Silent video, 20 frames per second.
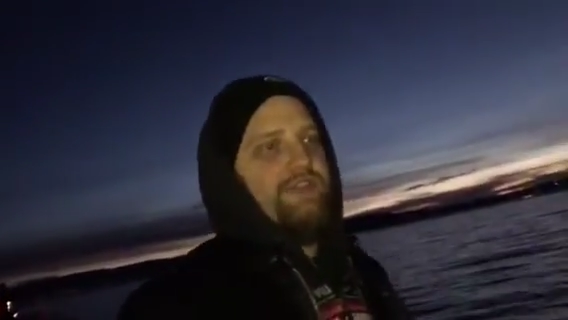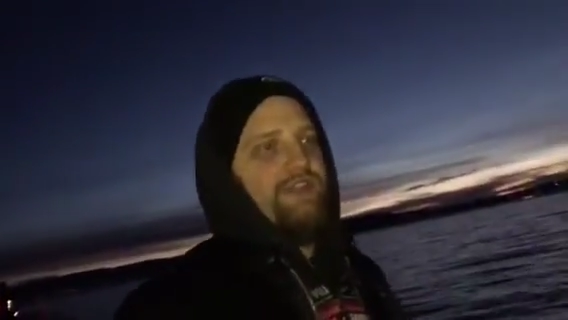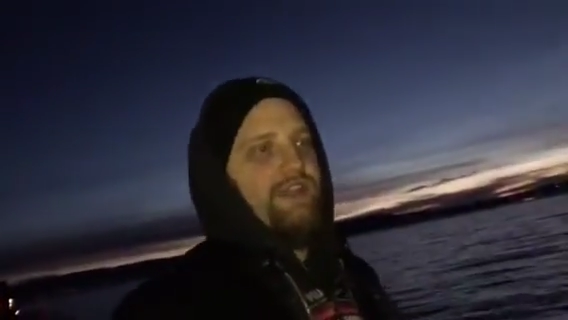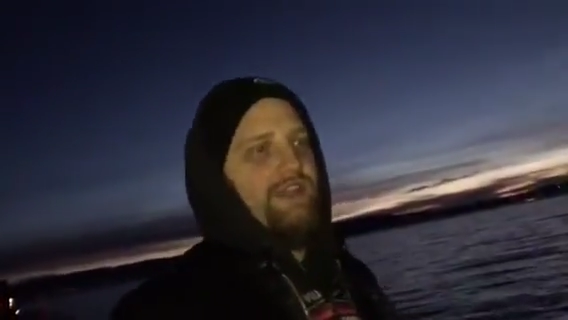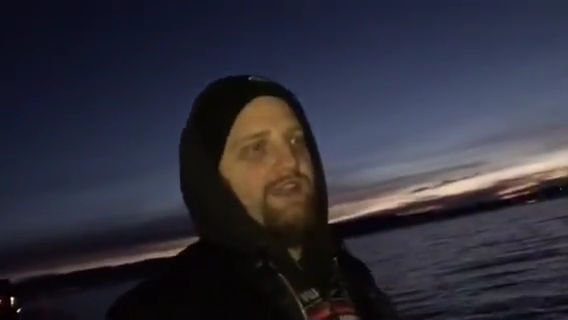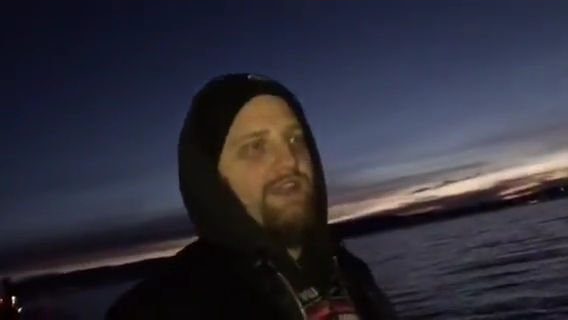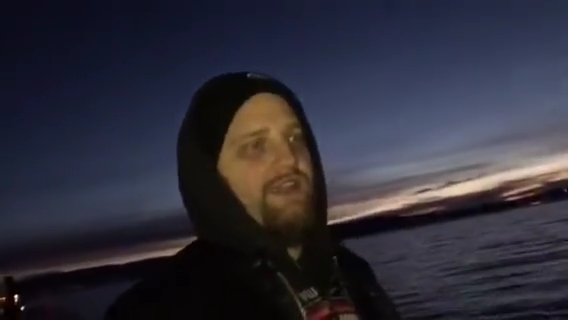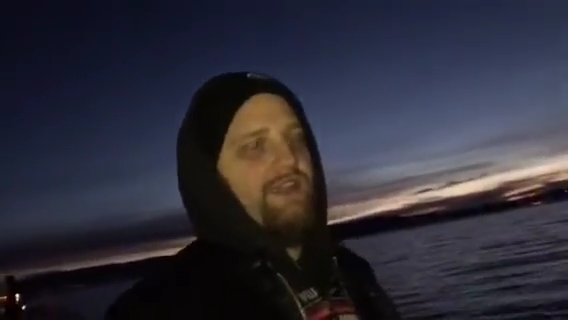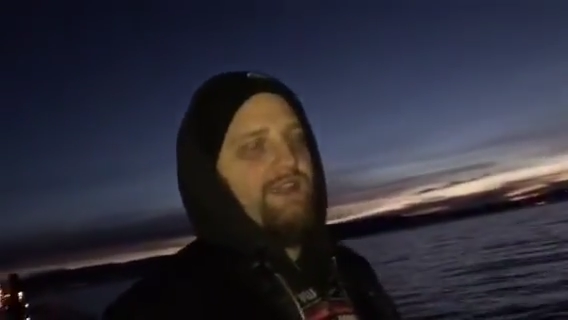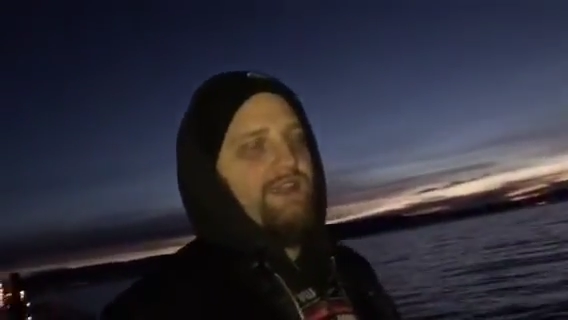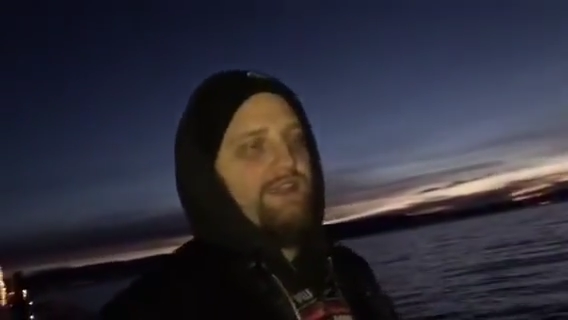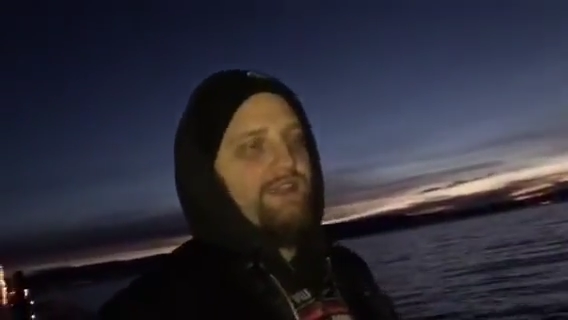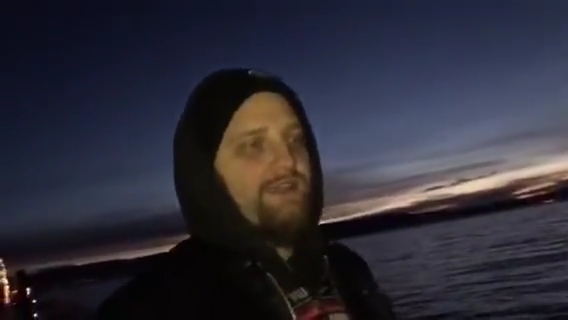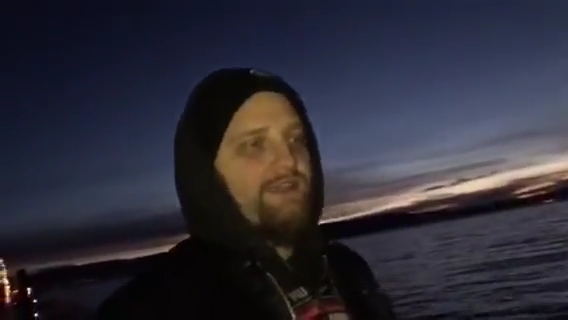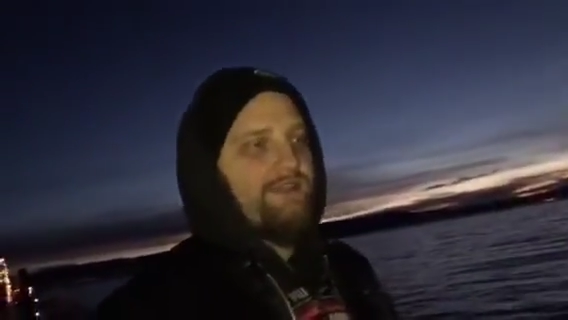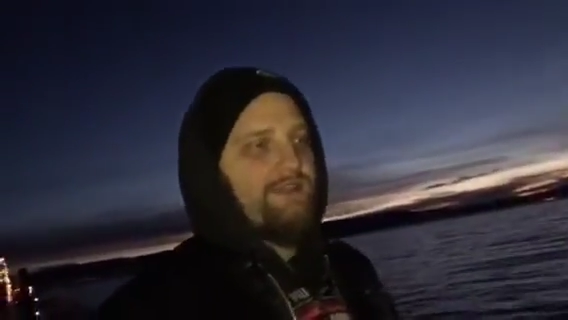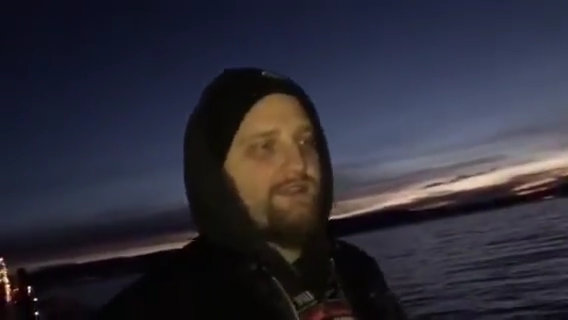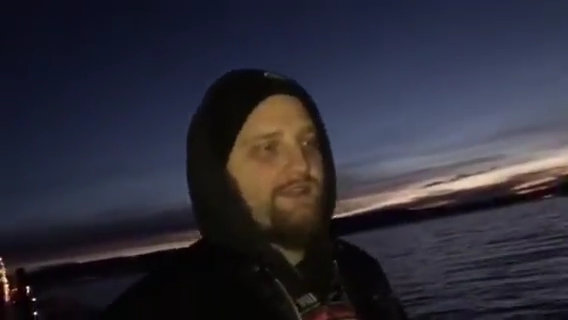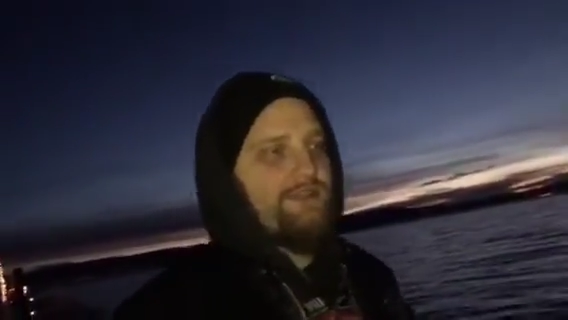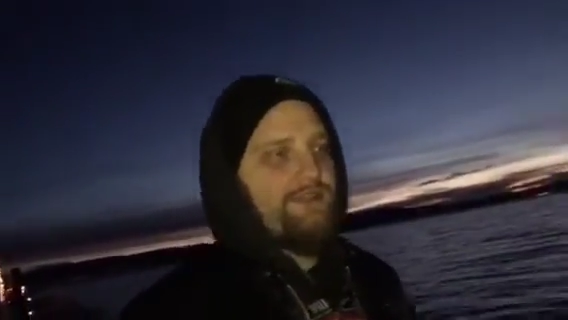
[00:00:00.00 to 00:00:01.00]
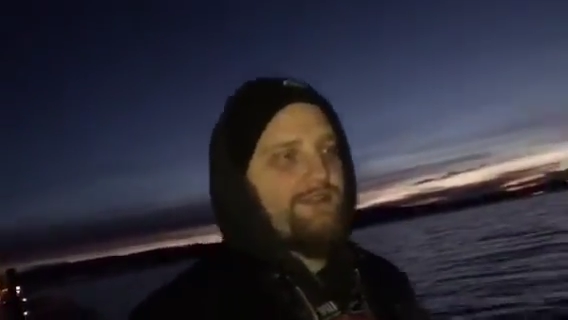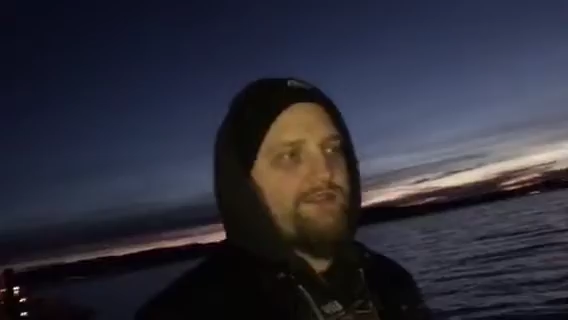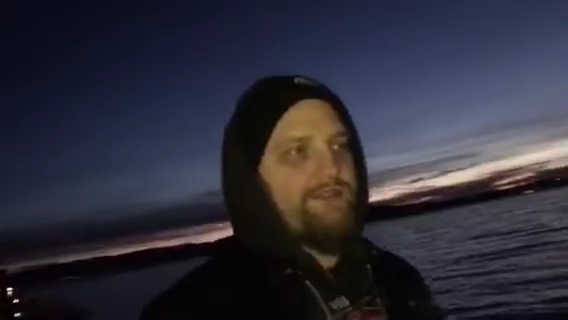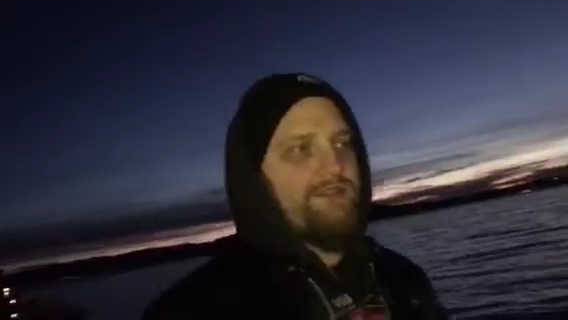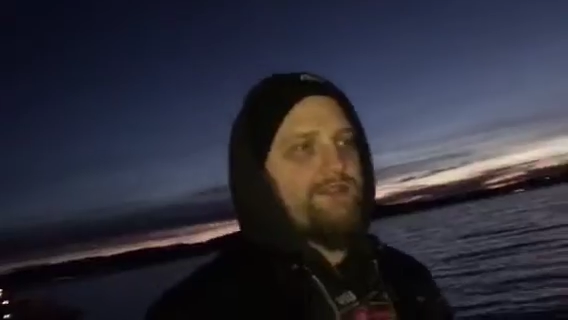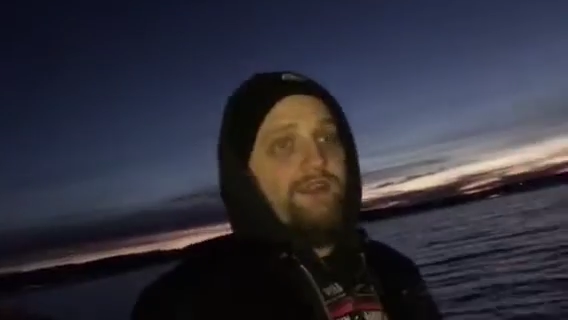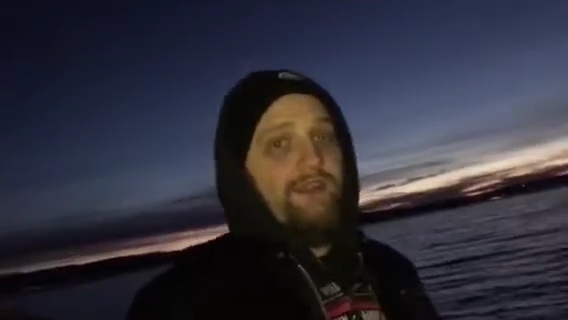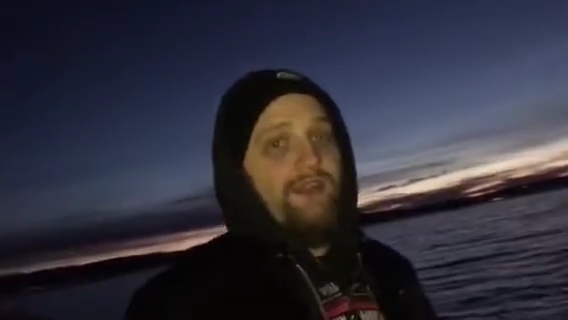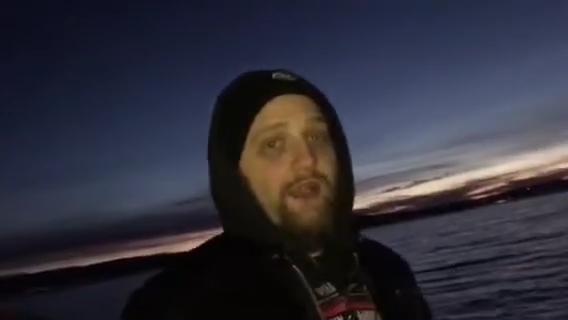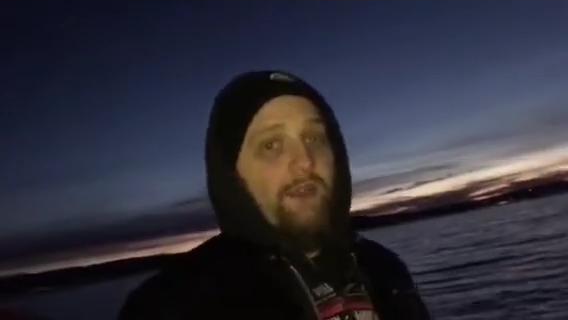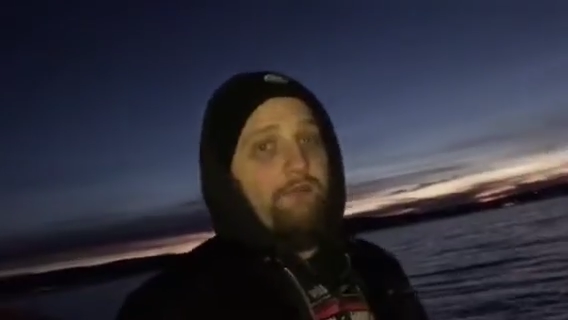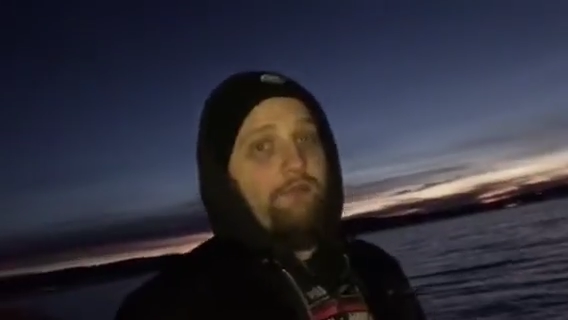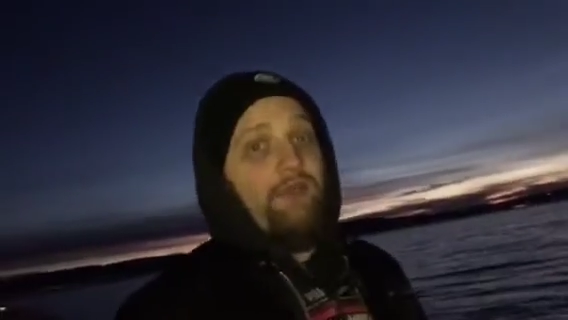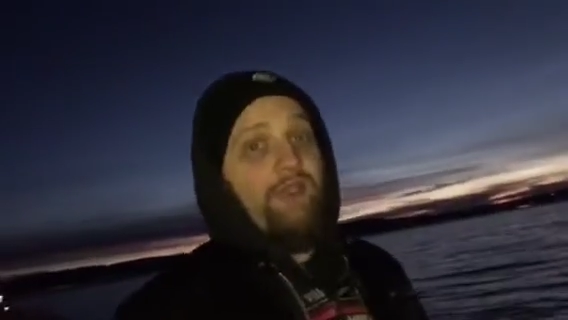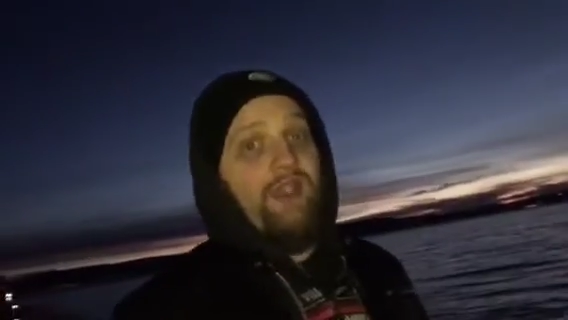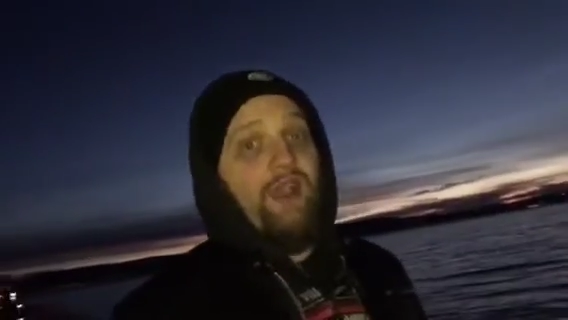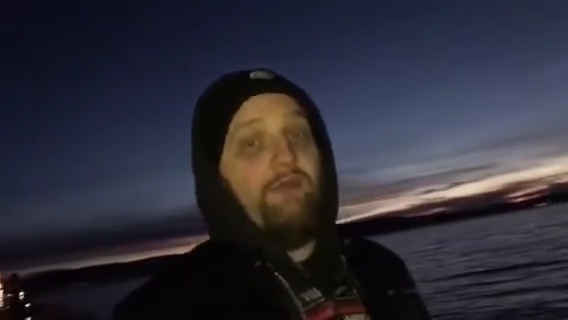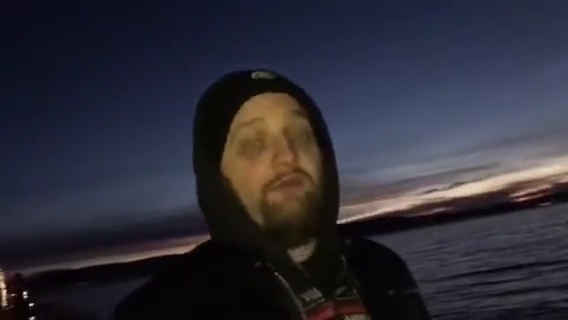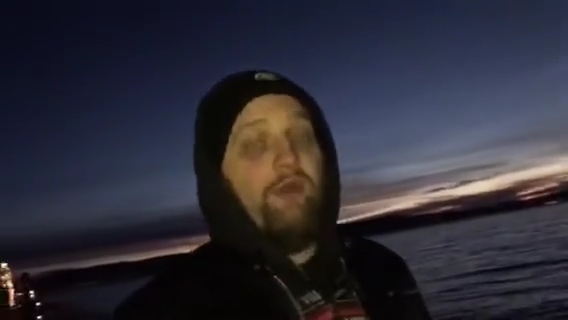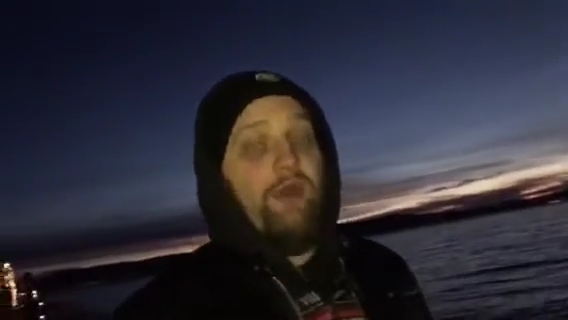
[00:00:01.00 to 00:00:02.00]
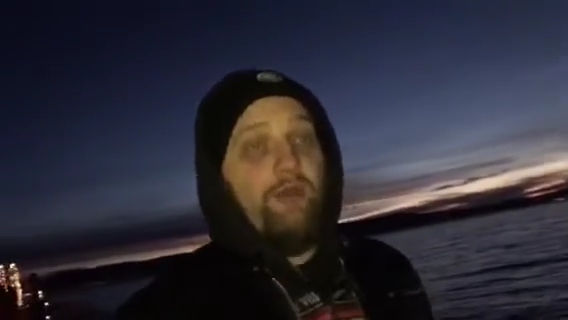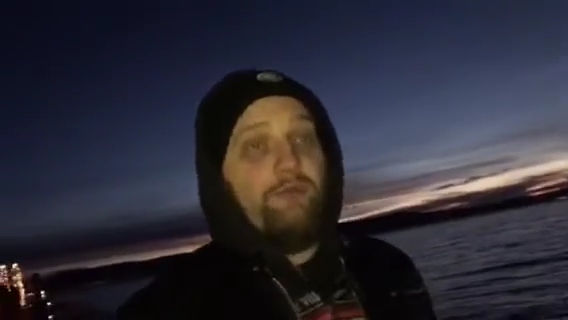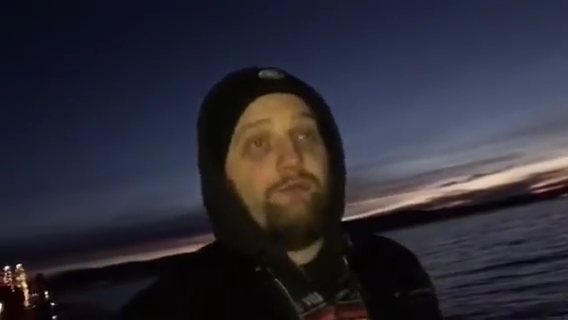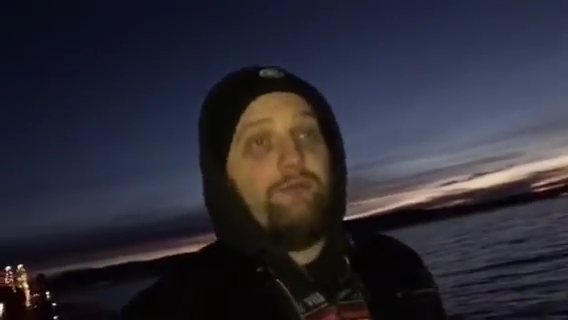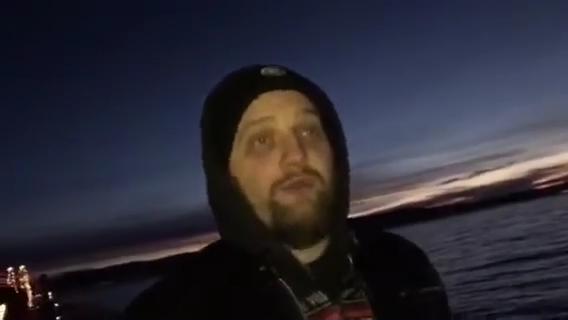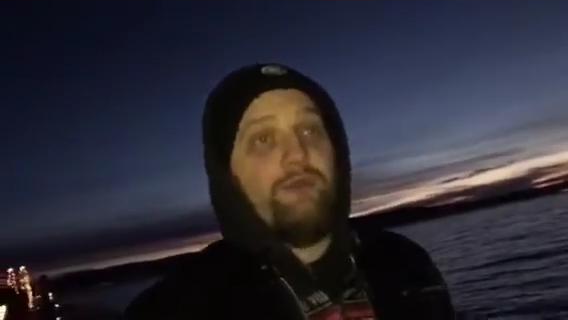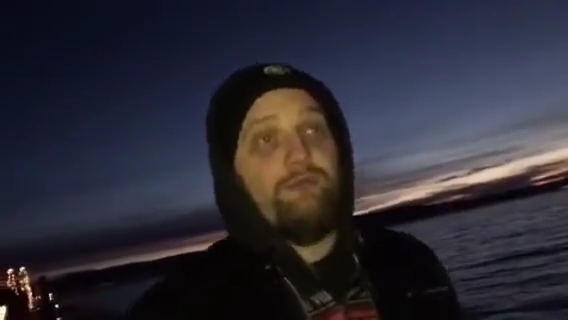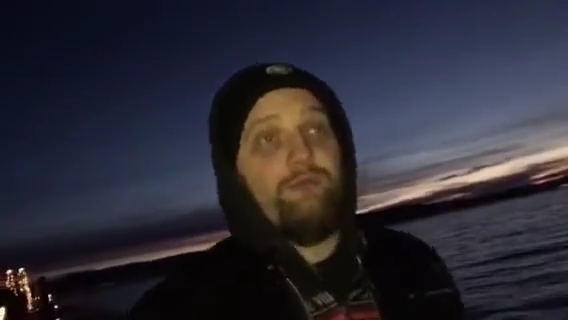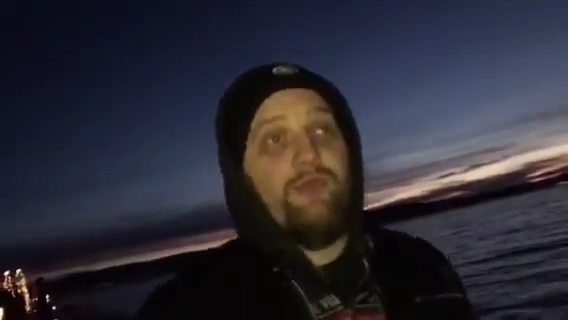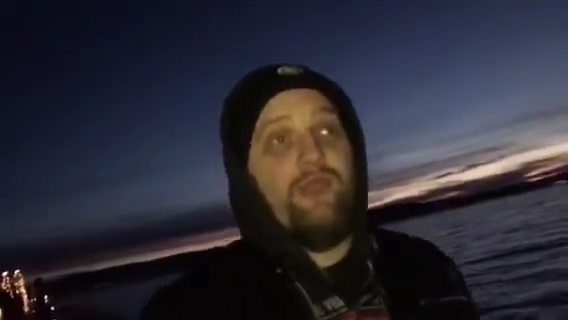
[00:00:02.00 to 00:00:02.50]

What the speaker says: a big apartment.